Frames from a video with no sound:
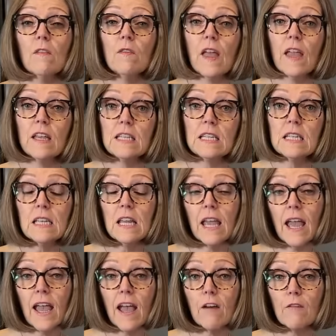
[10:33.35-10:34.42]
They did
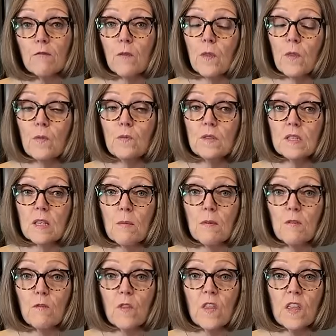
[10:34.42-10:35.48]
have some
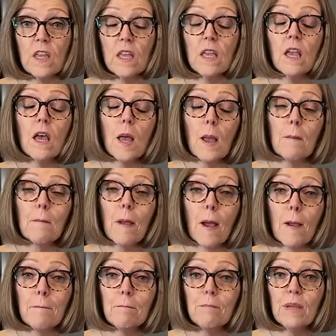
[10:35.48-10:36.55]
of the
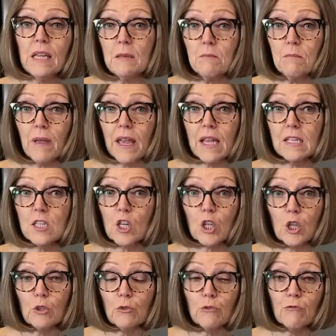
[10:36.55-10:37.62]
bean-based,
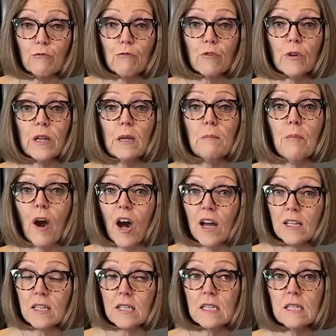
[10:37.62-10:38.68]
gluten-free
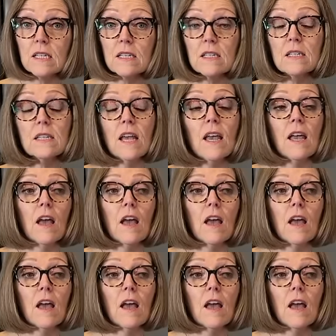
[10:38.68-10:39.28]
pastas.